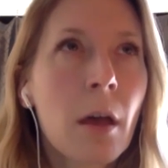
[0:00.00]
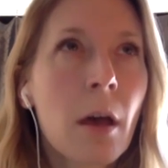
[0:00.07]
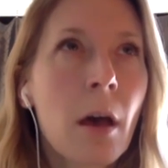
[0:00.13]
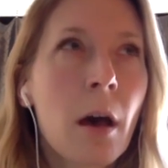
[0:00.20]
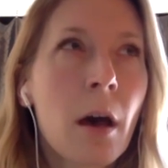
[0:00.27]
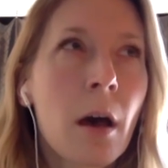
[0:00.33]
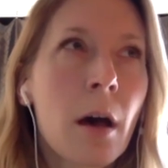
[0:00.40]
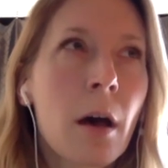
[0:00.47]

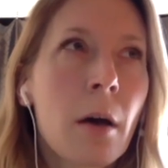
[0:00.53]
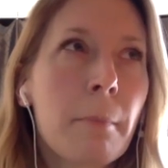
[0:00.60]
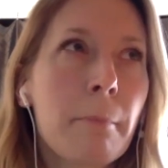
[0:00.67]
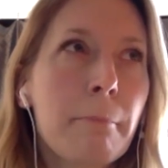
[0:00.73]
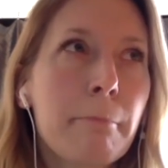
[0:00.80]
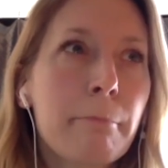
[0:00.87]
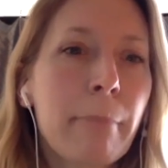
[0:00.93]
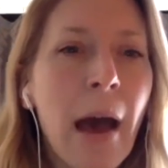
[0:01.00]

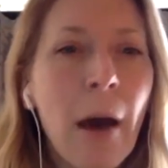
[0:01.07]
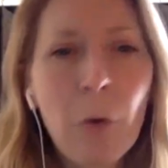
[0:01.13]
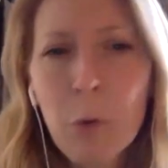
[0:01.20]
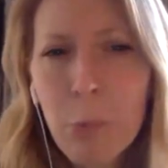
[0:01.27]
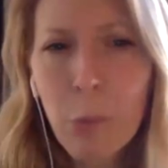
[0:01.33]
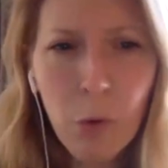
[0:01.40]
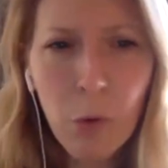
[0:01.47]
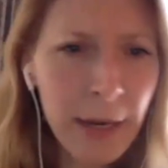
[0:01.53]
um,
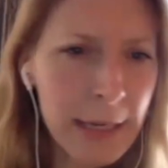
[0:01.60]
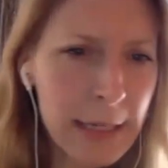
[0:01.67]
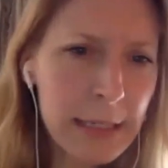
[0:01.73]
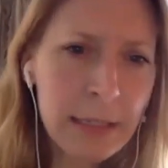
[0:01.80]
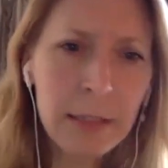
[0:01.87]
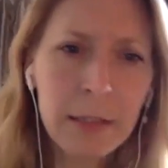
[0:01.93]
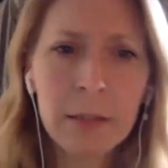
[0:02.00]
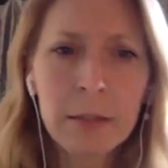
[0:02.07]
PowerPoint
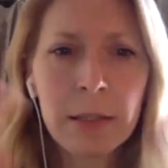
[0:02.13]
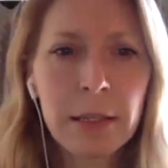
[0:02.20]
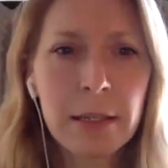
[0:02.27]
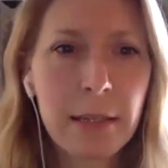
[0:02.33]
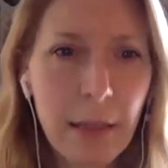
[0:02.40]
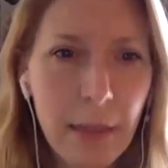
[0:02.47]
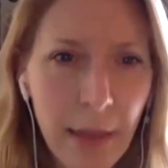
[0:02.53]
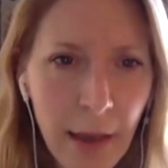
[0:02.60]
and things
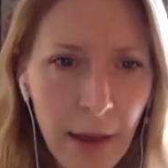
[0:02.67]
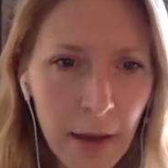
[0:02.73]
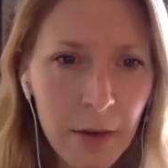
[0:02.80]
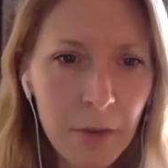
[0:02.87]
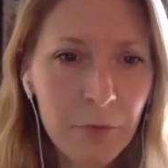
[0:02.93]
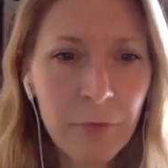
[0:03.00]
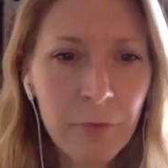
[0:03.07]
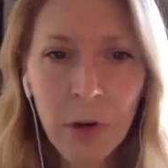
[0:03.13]
like that,
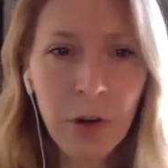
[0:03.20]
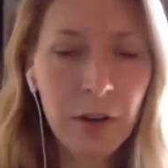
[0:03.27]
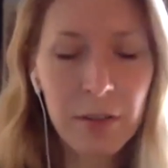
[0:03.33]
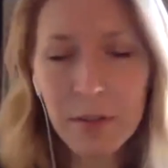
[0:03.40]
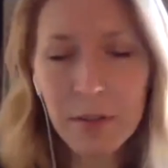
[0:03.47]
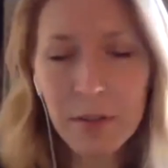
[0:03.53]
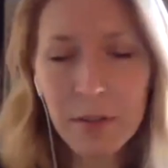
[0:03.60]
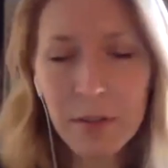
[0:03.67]

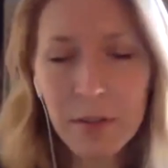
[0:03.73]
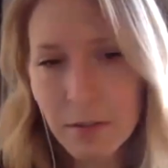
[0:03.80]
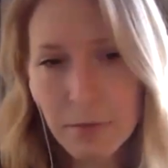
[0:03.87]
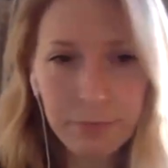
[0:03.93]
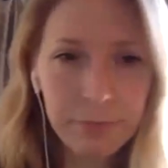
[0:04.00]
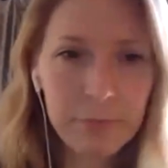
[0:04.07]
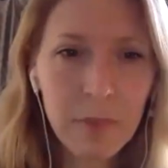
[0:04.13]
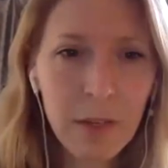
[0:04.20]
various
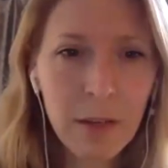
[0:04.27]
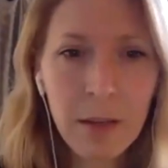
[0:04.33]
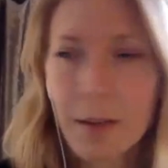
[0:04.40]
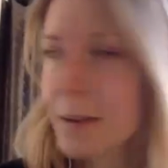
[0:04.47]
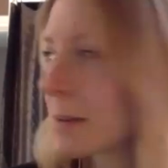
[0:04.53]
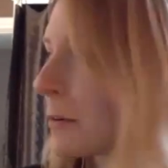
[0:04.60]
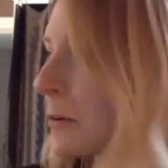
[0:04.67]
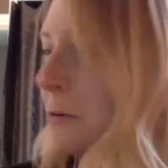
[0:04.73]

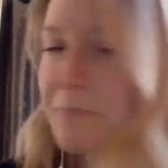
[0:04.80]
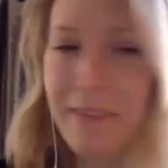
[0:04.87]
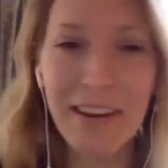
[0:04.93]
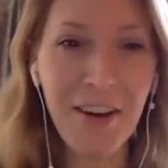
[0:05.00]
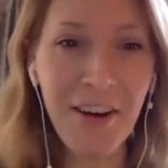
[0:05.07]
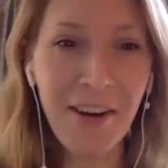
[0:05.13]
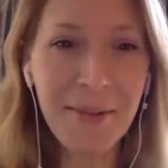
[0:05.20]
oh, my dog,